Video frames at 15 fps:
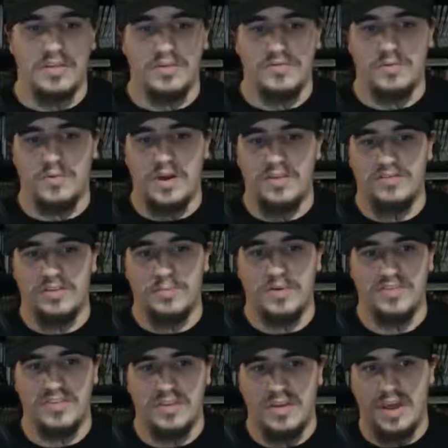Otherwise, you're
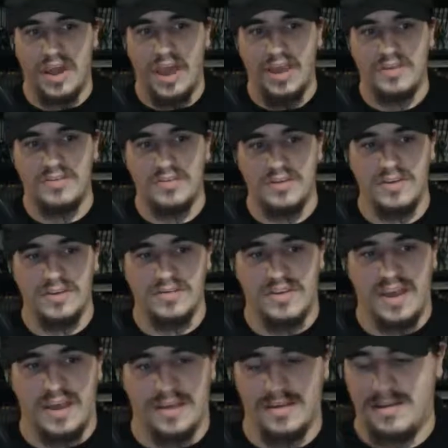pressing A to
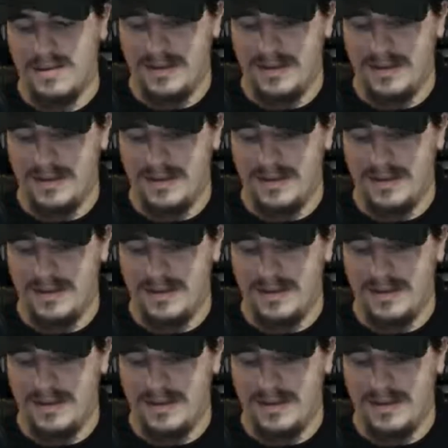attack.